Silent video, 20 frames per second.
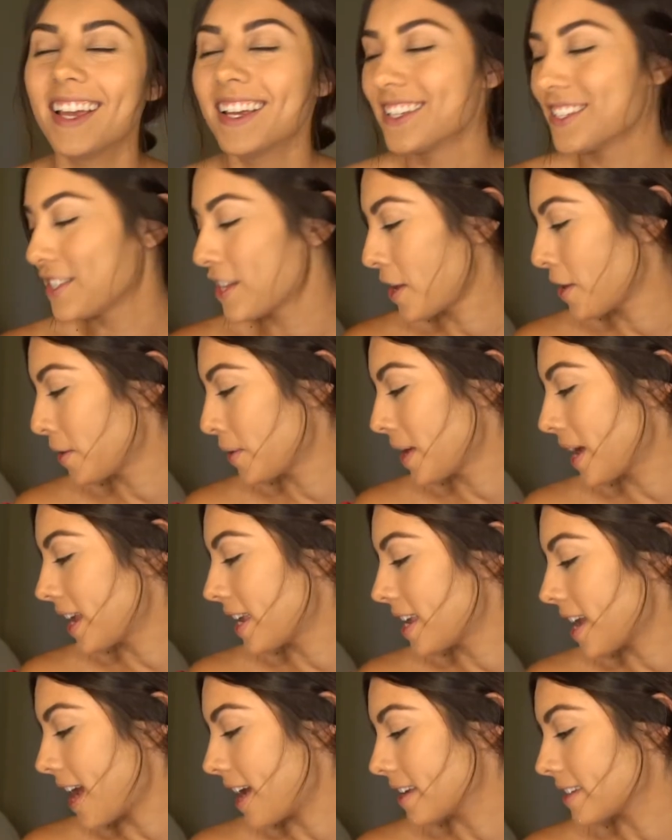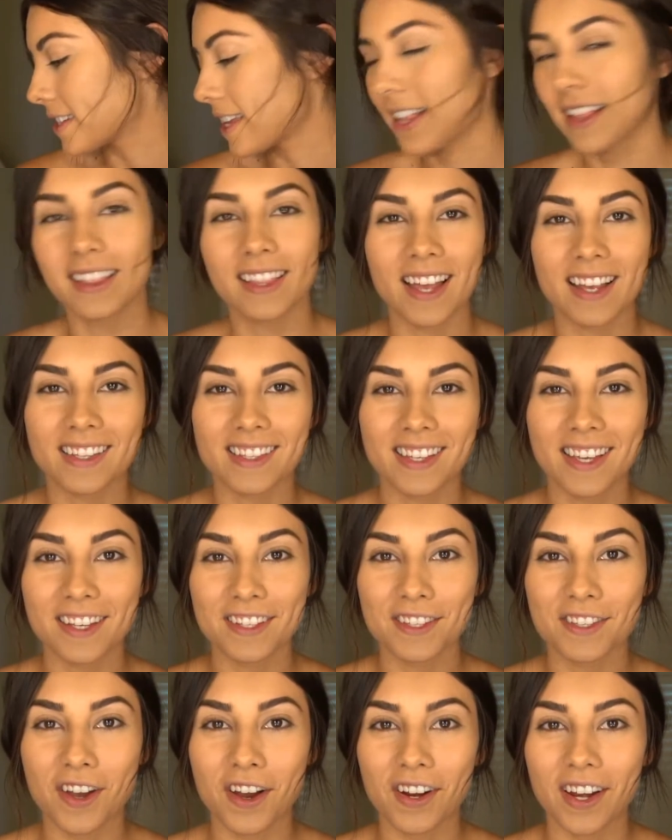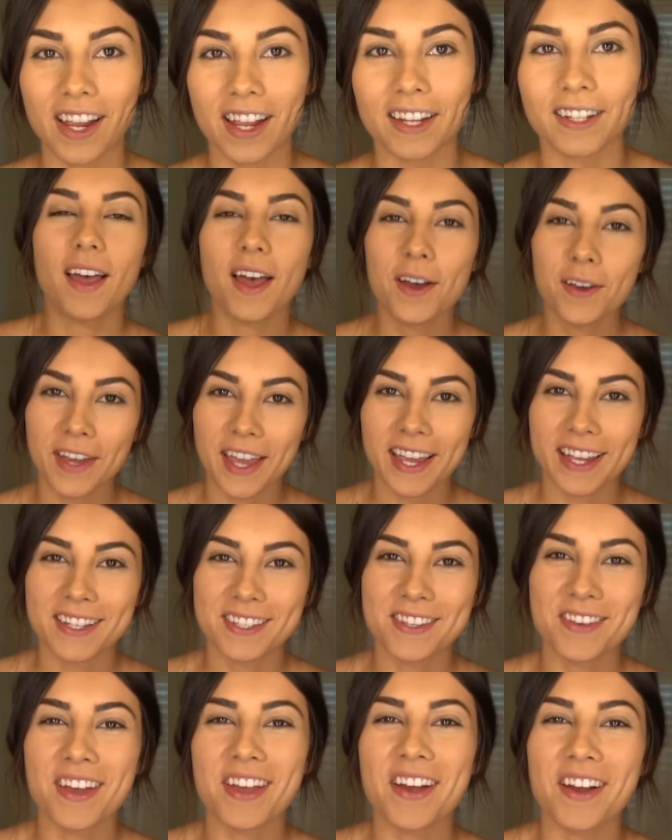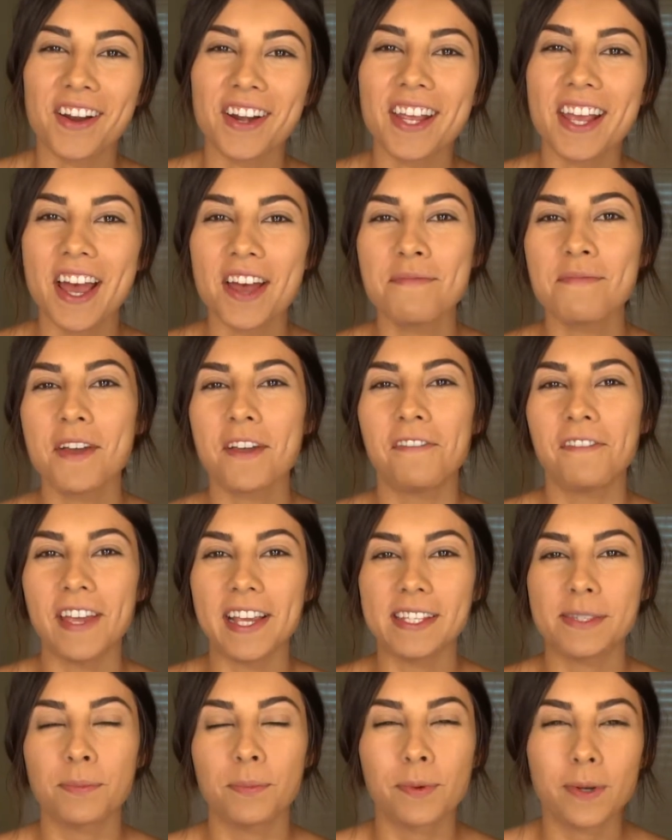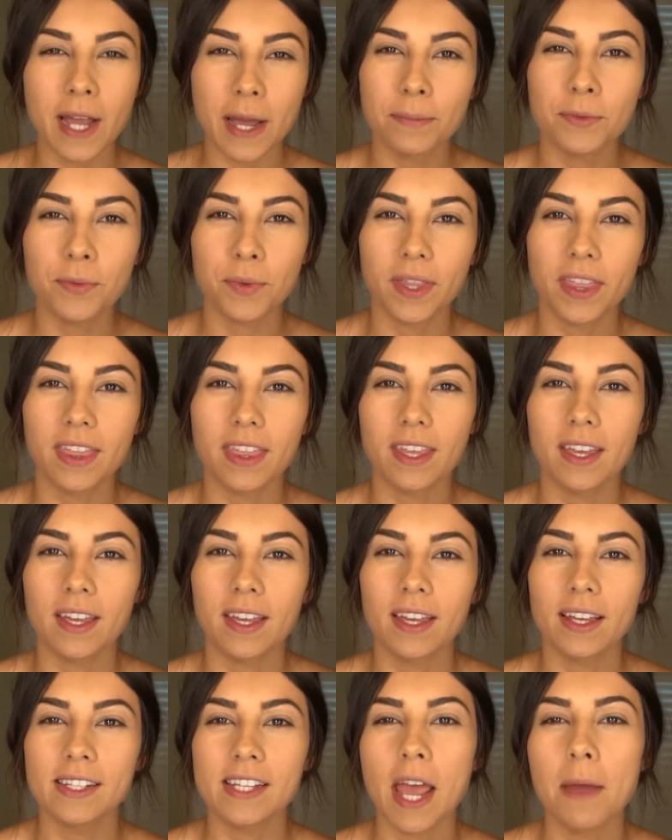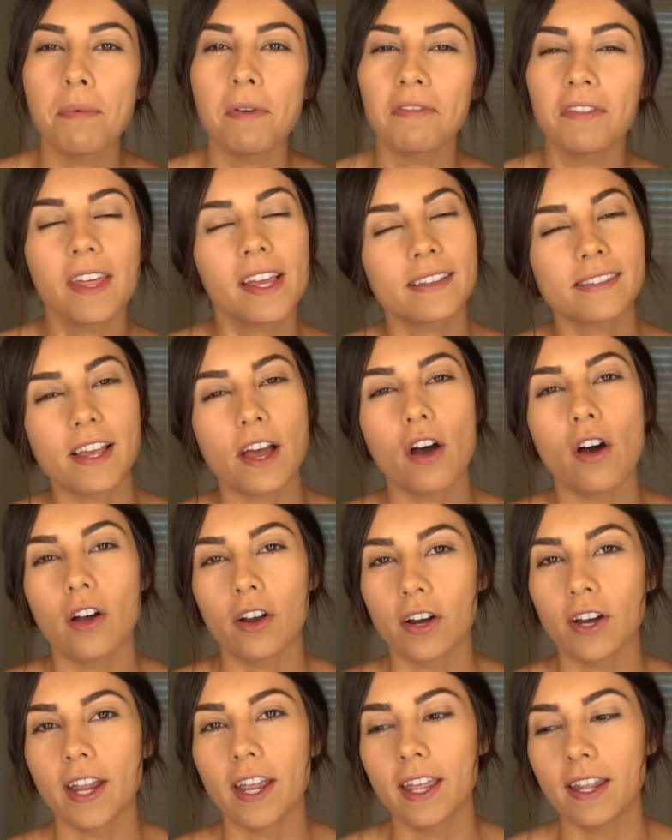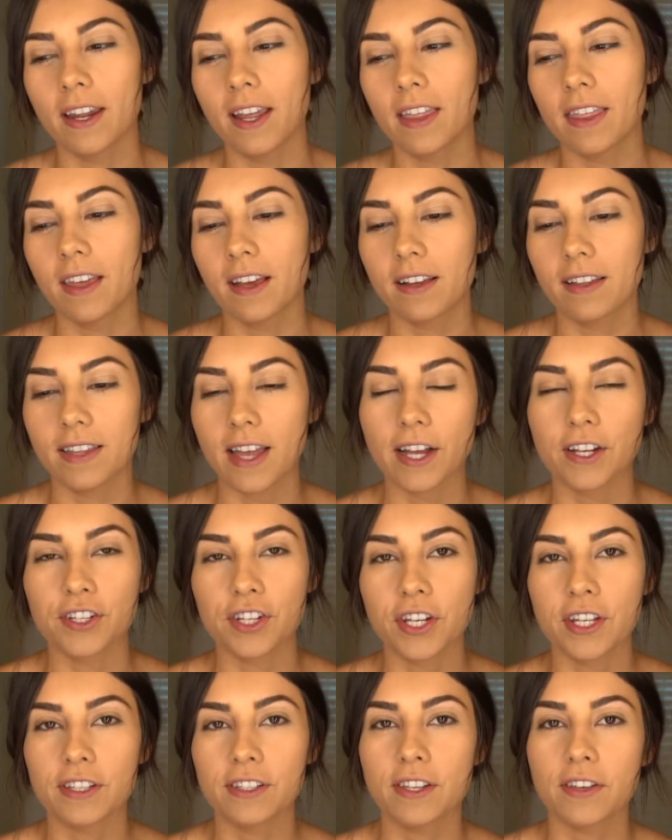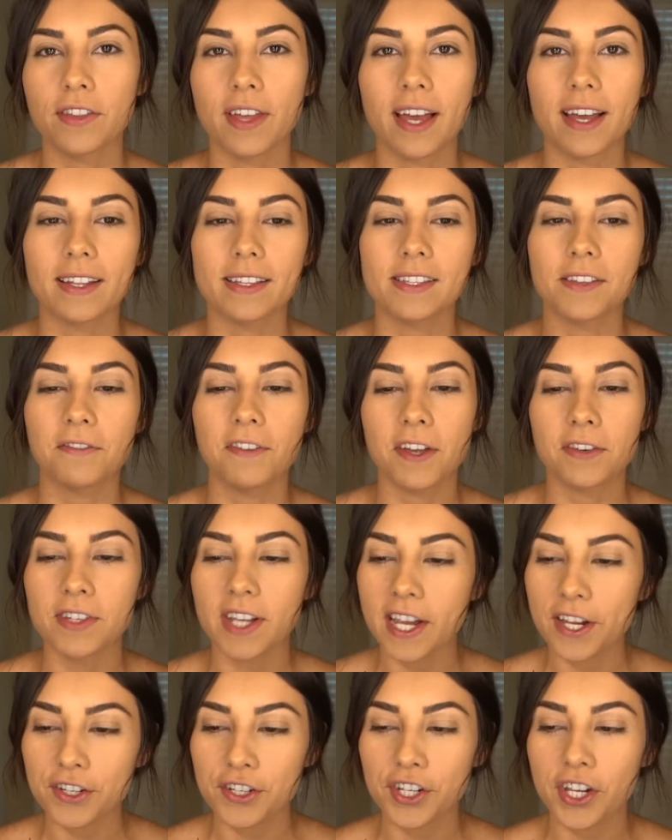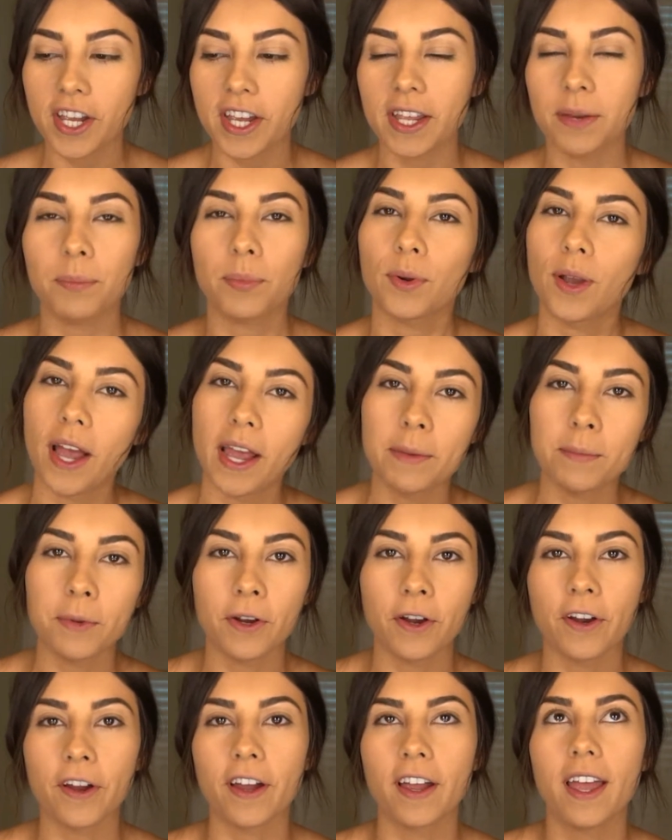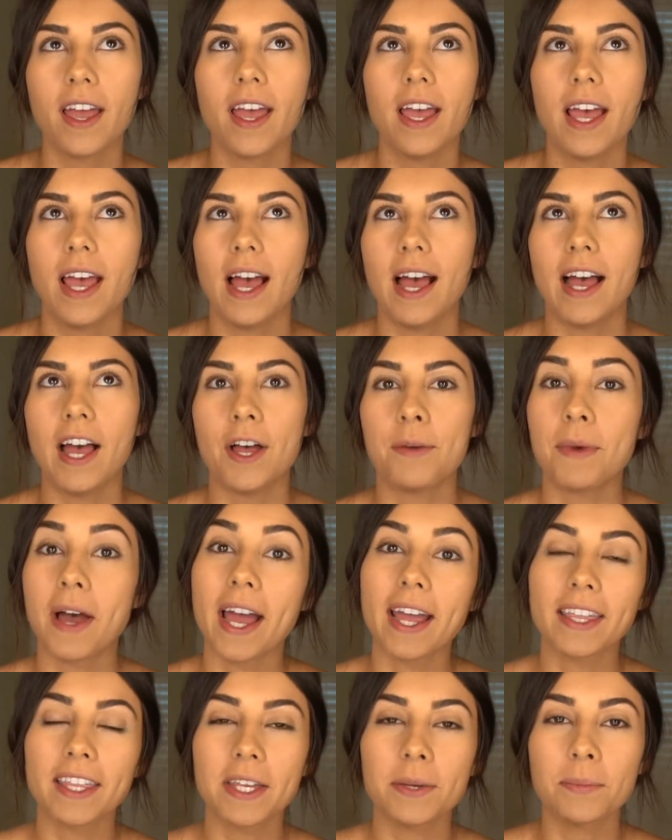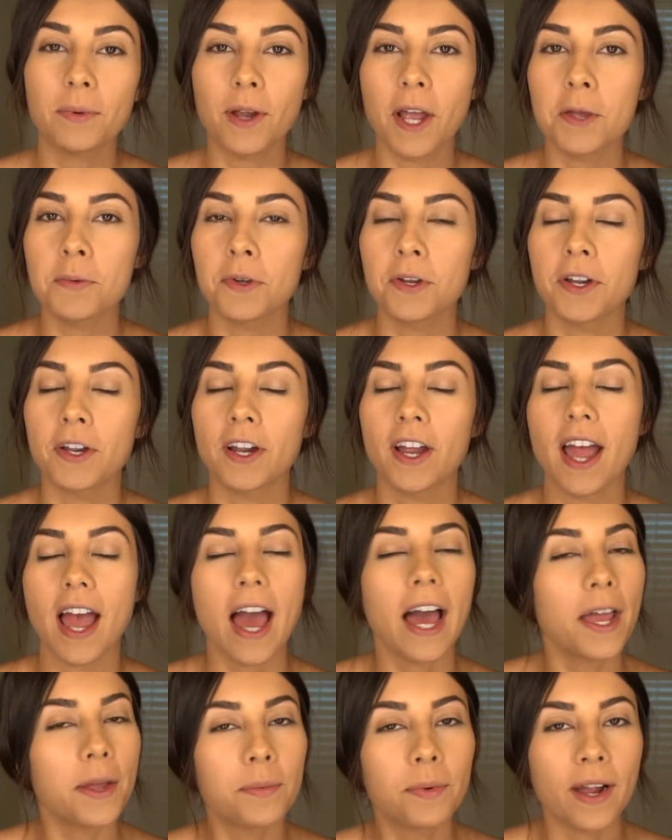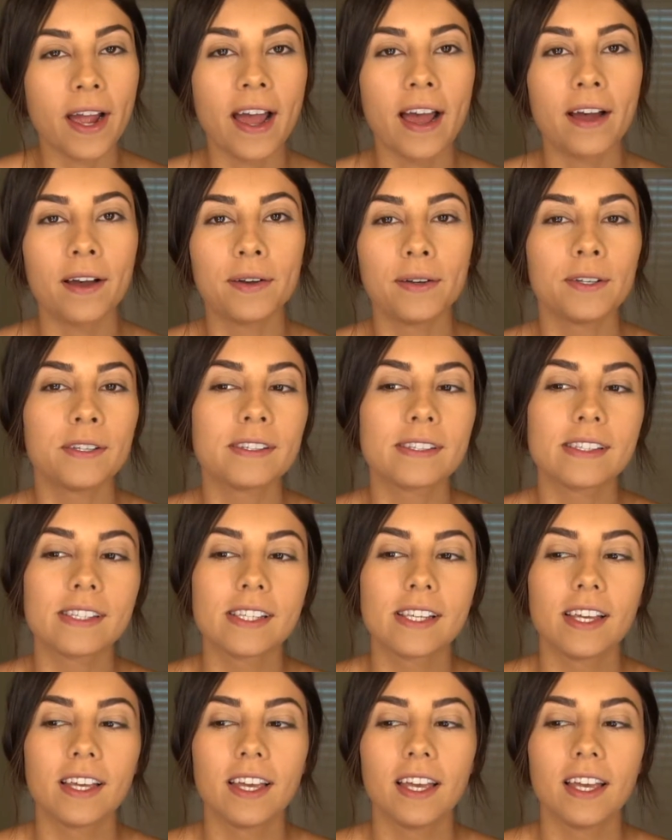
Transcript: So yes, let's get started. Okay, so I already have my face prepped with the type of things that aren't in the collection. So that's foundation, primer, eyelid primer, eyebrows,